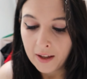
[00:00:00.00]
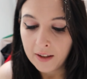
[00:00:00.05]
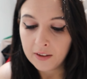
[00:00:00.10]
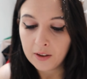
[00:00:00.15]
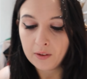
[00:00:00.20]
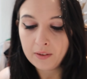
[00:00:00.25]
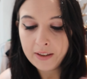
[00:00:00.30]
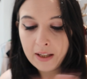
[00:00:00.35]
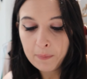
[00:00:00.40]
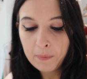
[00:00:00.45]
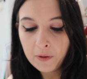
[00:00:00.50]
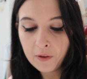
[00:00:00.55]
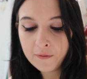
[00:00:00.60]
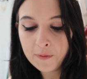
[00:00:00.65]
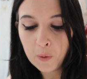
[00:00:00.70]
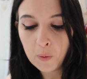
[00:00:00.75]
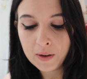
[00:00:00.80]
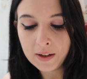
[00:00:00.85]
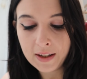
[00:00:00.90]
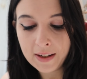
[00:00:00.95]
So skipping
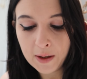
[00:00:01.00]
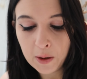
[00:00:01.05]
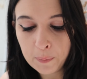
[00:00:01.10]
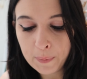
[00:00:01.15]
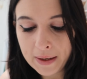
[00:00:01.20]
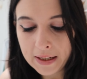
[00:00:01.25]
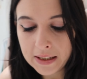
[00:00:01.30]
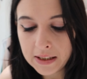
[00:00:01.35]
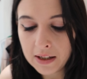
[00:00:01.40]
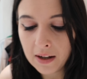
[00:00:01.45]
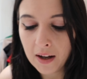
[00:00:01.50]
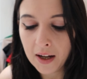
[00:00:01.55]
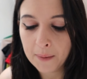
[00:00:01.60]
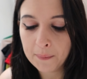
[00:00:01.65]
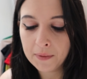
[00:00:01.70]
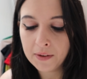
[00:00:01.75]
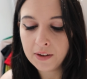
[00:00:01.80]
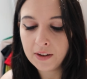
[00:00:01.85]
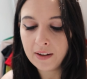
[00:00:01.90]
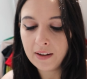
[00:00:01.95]
forward a little bit in
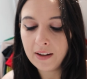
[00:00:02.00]
time,